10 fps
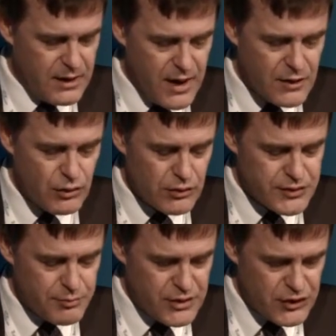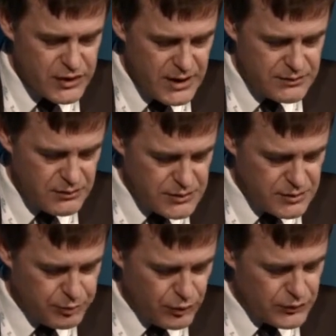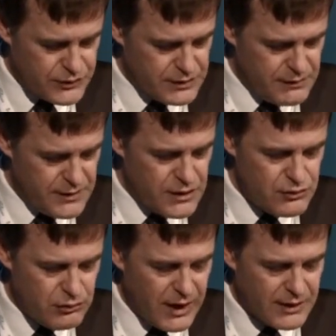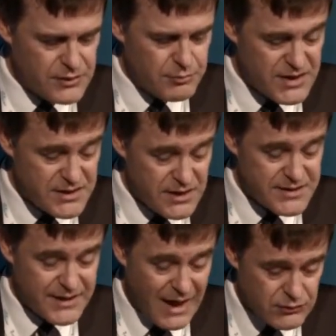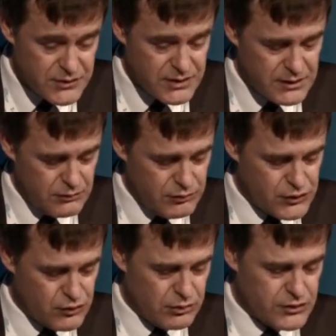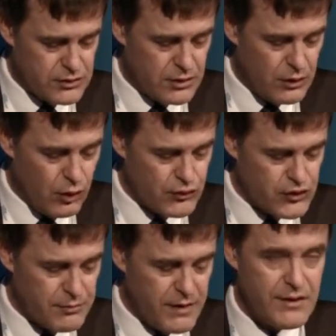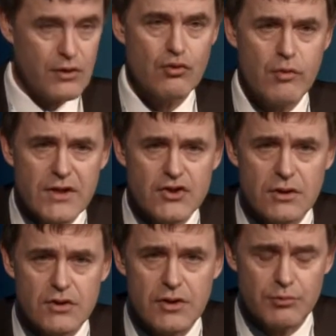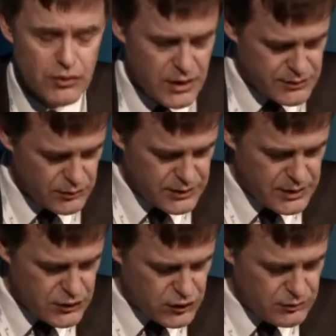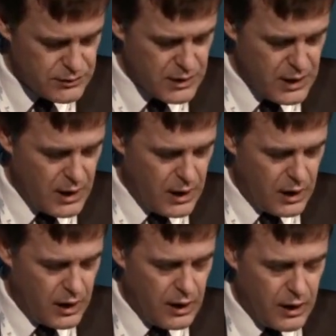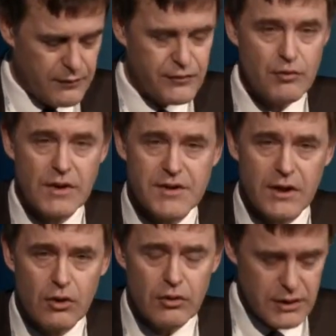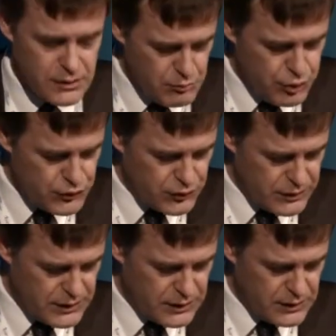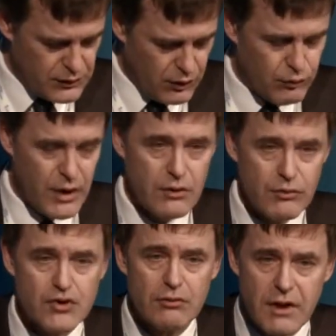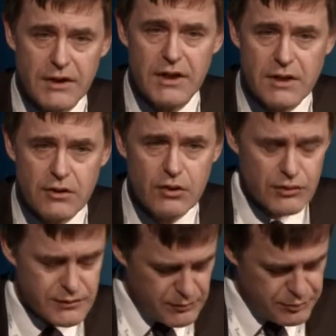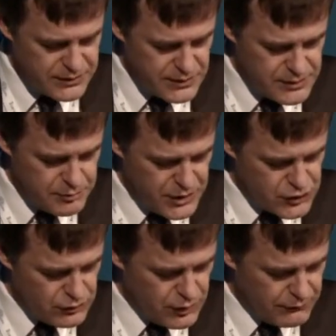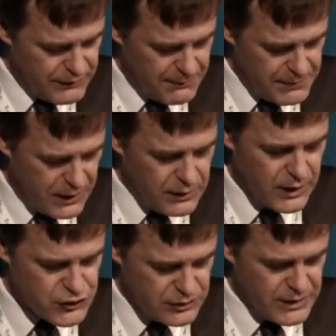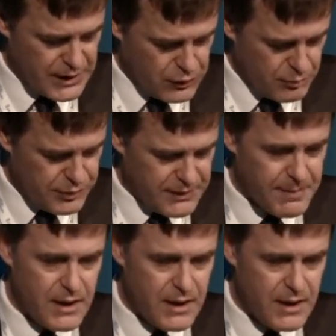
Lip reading: And we also appreciate and support the new Arctic Business Council, which was launched by the Norwegian Shipowner Association a few weeks ago in Bodø in Norway, which already includes the participation of a large Italian company.